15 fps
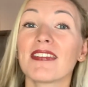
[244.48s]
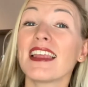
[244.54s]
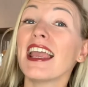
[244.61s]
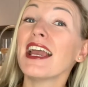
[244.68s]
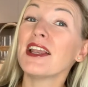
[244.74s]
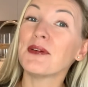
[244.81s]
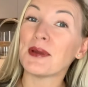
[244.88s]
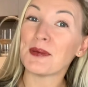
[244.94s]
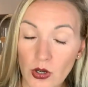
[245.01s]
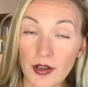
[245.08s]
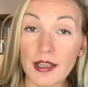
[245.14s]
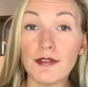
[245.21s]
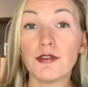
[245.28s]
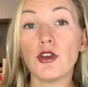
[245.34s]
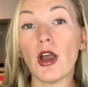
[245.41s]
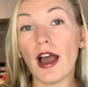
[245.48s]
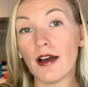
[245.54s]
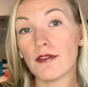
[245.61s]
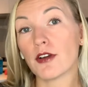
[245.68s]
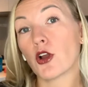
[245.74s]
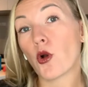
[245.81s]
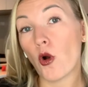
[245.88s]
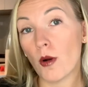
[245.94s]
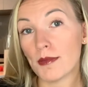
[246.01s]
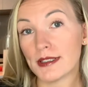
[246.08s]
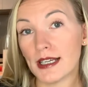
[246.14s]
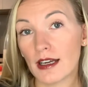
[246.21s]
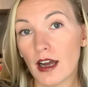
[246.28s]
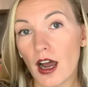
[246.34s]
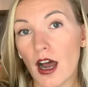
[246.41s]
Anyway, if you have a common
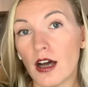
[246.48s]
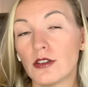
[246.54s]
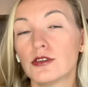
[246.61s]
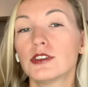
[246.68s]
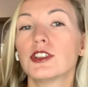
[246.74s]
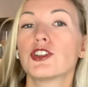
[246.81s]
account,